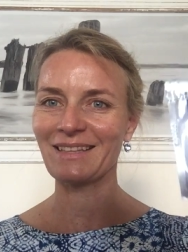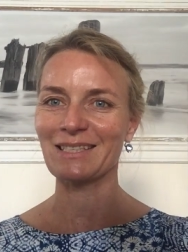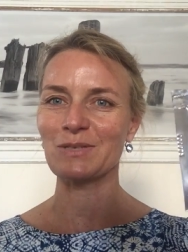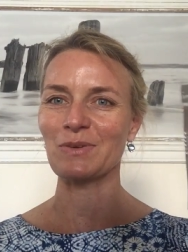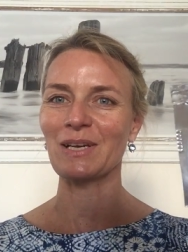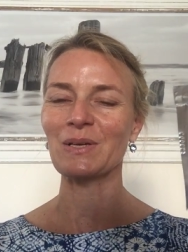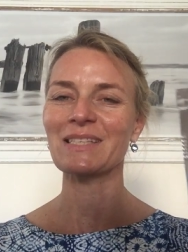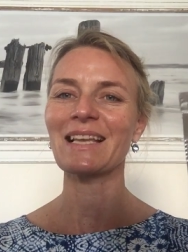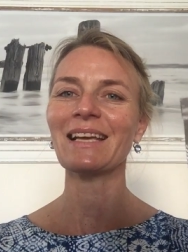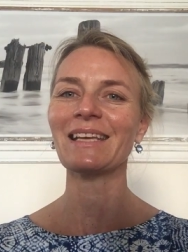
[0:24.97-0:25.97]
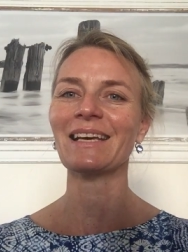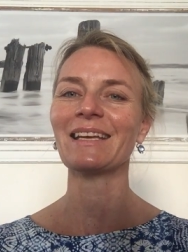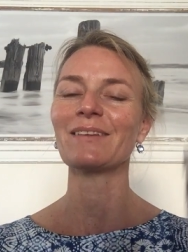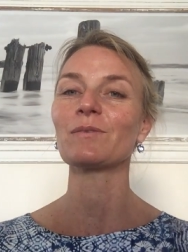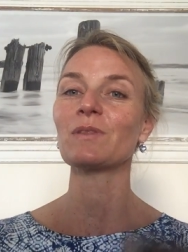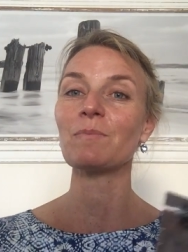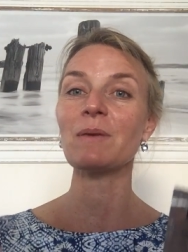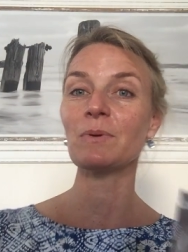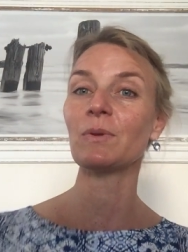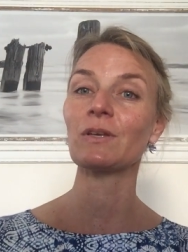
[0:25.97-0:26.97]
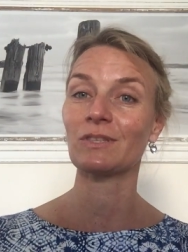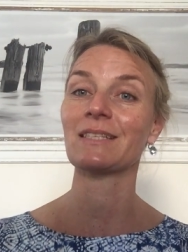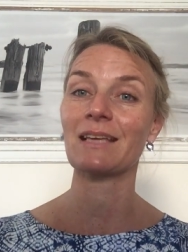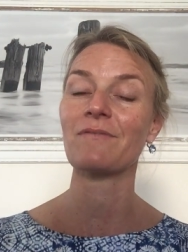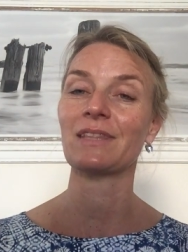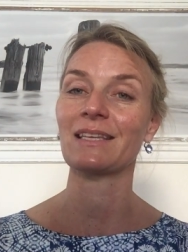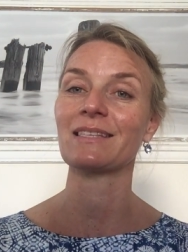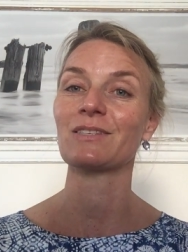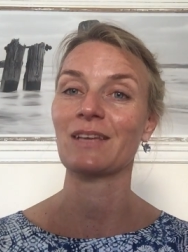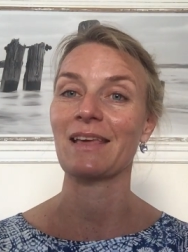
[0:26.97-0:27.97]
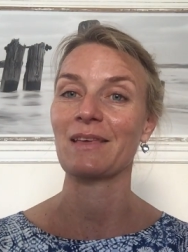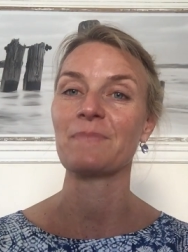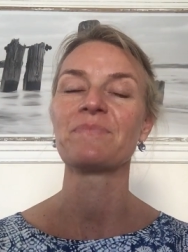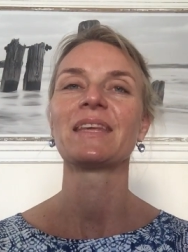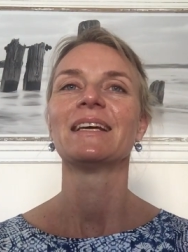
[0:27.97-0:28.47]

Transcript: this is what it looks like and I thought that maybe we could discover this together.